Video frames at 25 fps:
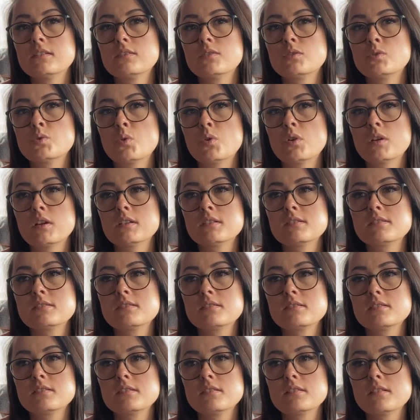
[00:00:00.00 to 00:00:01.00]
towards
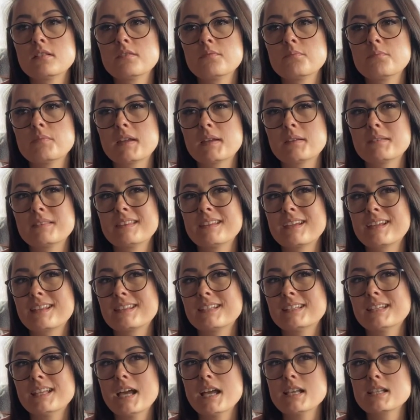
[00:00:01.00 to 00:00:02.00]
like the
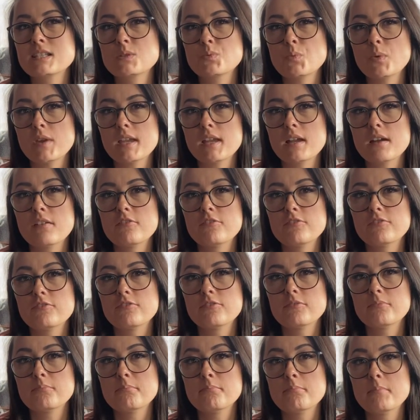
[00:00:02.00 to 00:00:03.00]
last week of
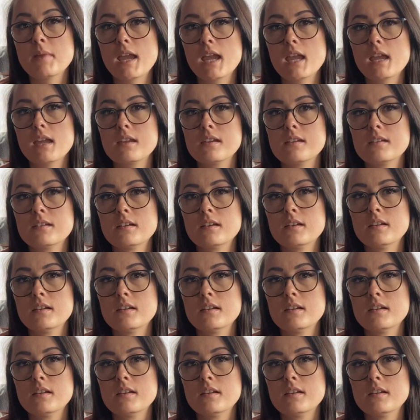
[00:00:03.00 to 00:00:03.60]
May,